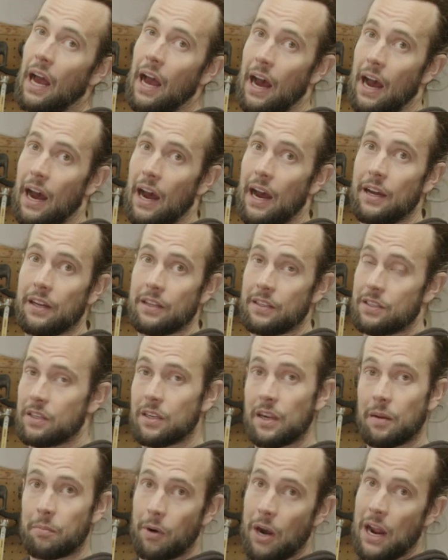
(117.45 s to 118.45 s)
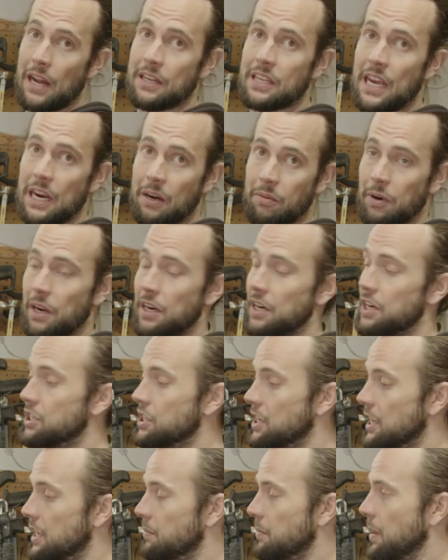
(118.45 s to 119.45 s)
Brands like
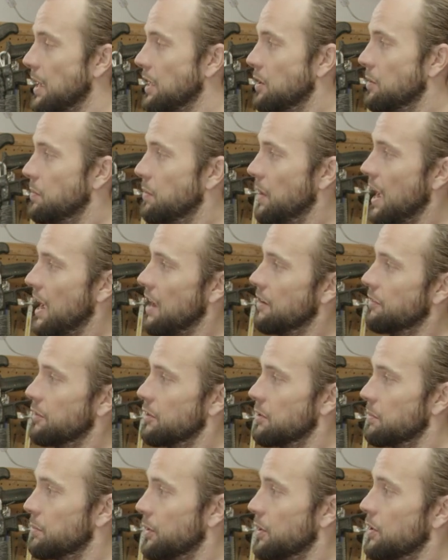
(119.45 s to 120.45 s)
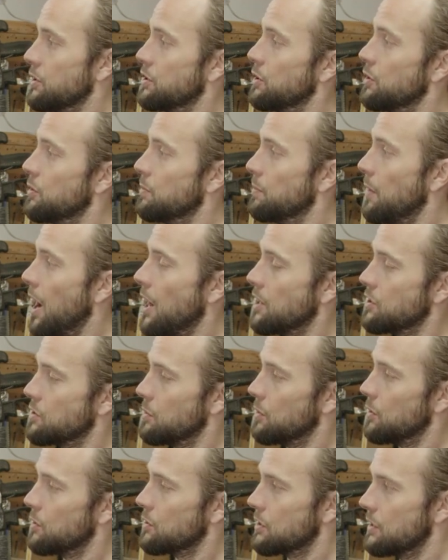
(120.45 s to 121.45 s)
Renogy make you pay for the Bluetooth
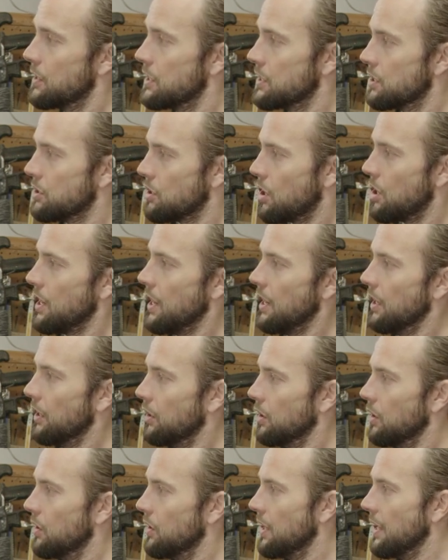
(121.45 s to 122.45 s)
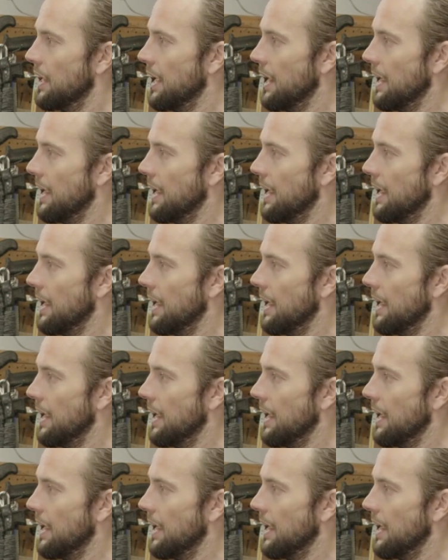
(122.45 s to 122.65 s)
module. So this is already included